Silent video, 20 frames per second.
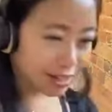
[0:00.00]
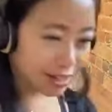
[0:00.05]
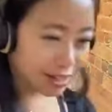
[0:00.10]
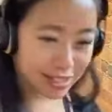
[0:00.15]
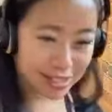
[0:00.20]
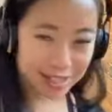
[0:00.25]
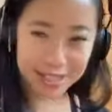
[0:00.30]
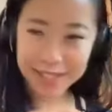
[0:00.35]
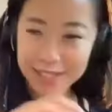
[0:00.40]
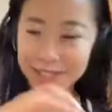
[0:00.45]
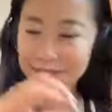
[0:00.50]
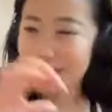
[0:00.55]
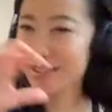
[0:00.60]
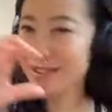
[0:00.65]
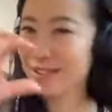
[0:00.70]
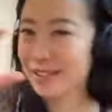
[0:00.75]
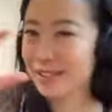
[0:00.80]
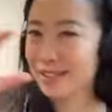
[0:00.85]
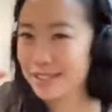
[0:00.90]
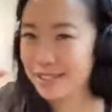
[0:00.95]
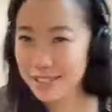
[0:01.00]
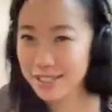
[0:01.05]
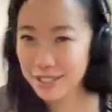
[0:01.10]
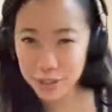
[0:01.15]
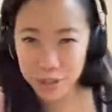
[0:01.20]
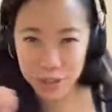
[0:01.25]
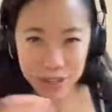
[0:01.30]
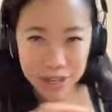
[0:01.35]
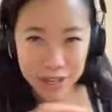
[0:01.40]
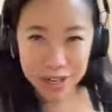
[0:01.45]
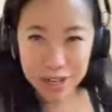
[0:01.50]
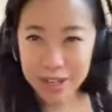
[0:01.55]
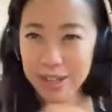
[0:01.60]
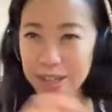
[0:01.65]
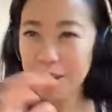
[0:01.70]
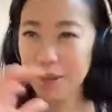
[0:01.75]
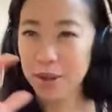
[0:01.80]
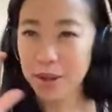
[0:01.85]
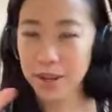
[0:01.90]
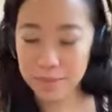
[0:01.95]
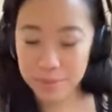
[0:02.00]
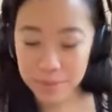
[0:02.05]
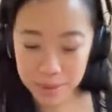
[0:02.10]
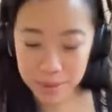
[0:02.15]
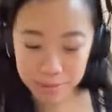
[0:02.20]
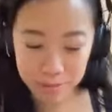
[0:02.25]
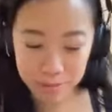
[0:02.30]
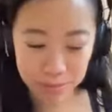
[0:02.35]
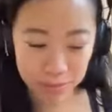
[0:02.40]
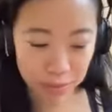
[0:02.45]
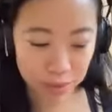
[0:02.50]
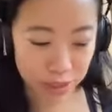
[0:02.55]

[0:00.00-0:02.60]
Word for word: skills or like I'm I'm